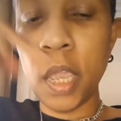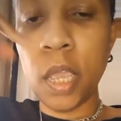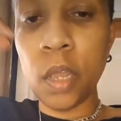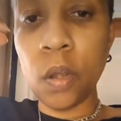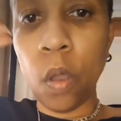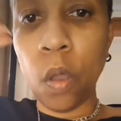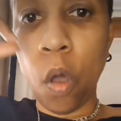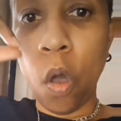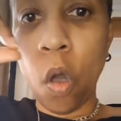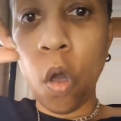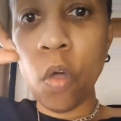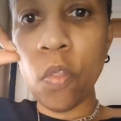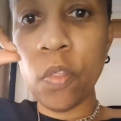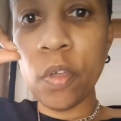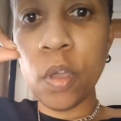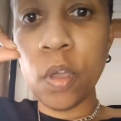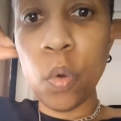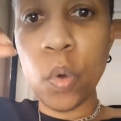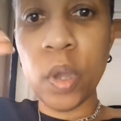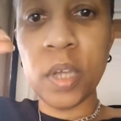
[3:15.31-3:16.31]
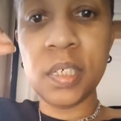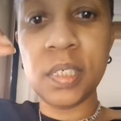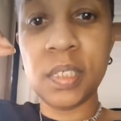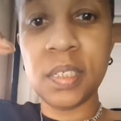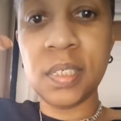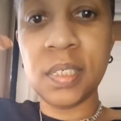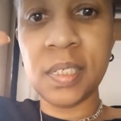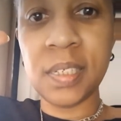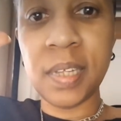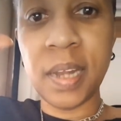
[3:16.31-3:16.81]
and all the
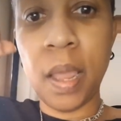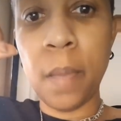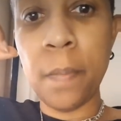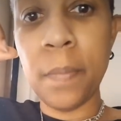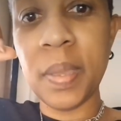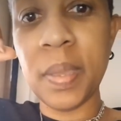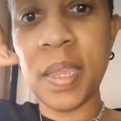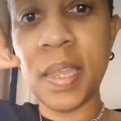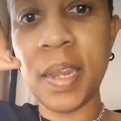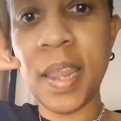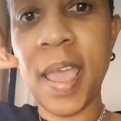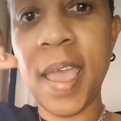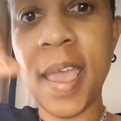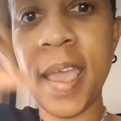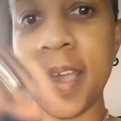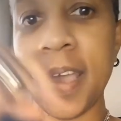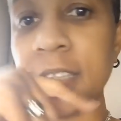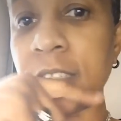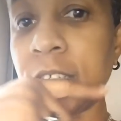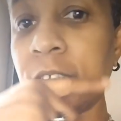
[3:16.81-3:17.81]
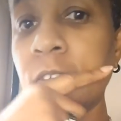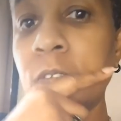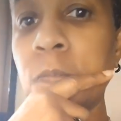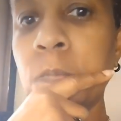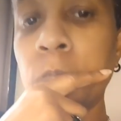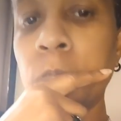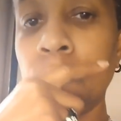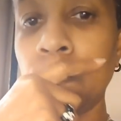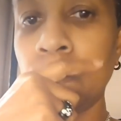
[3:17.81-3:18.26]
questions that I'm being asked.